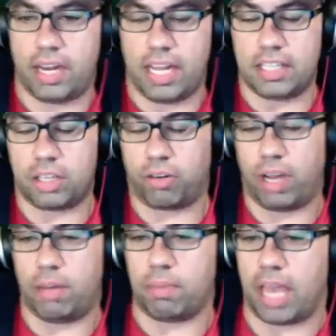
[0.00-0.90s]

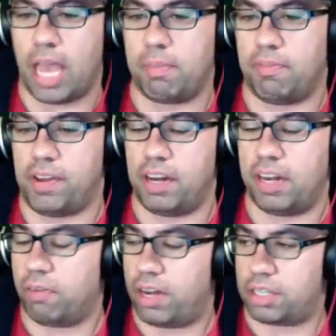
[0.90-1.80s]
Instagram, Gabe
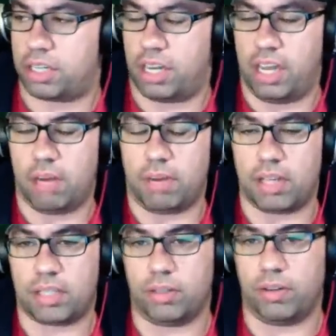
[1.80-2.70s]
Infinity Watch, and I'm
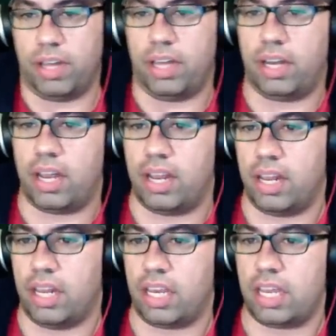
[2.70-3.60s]
also in
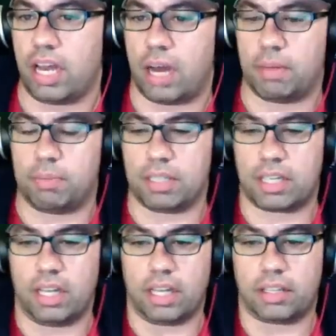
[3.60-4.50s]
the Omnibus
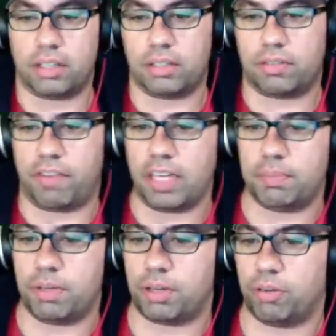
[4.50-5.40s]
Collectors
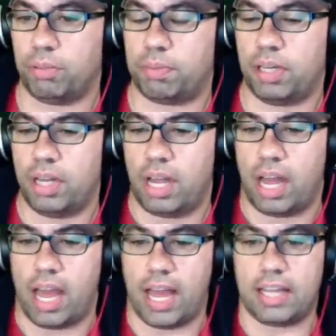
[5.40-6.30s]
Facebook group
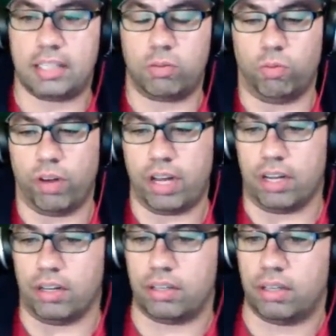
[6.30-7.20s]
as
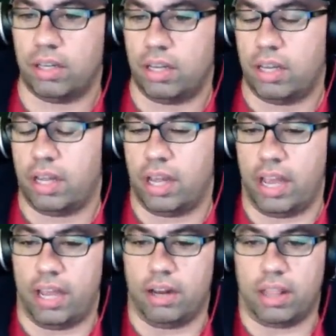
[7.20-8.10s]
well.
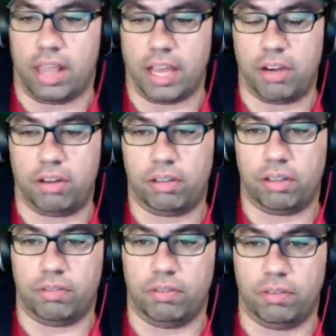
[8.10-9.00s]
And thank
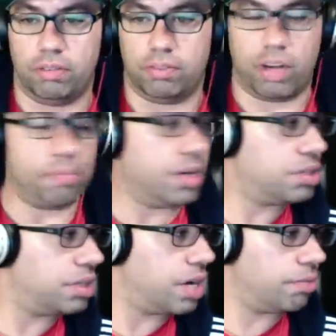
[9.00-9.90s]
you very
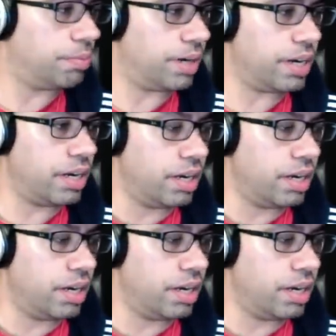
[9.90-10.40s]
much, everybody.